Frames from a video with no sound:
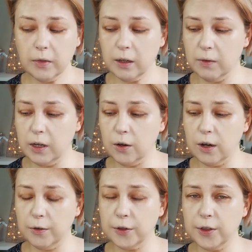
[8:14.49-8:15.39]
video
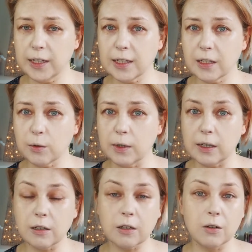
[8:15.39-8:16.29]
after this as
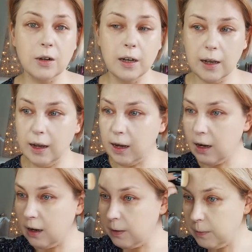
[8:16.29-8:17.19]
well. So
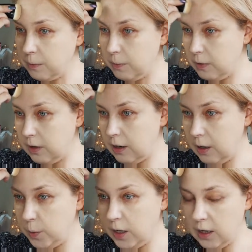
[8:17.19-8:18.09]

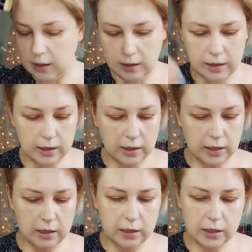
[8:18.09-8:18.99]
the
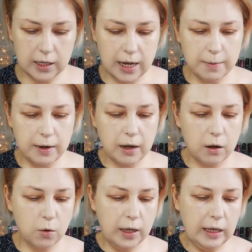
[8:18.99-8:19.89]
time
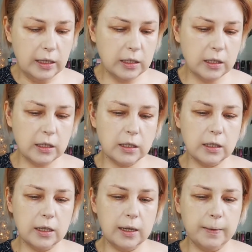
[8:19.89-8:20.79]
now
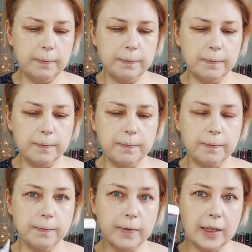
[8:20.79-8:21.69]
is
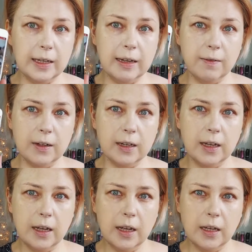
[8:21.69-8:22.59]
11,
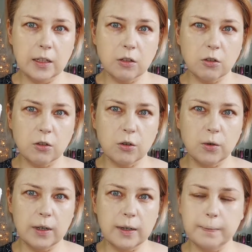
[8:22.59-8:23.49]

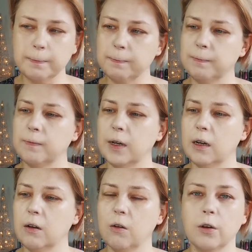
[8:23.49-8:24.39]
so
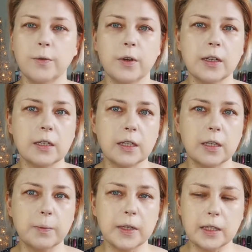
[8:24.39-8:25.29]
I don't know if you can see
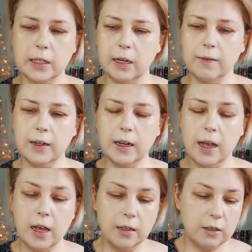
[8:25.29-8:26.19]
it, but it's 11.
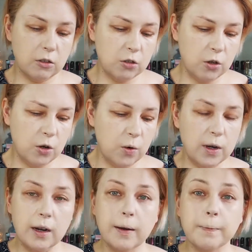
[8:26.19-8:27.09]

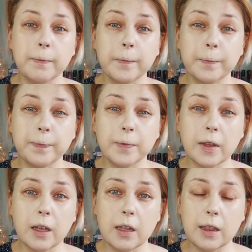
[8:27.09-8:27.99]
So
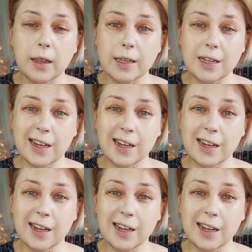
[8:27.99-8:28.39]
the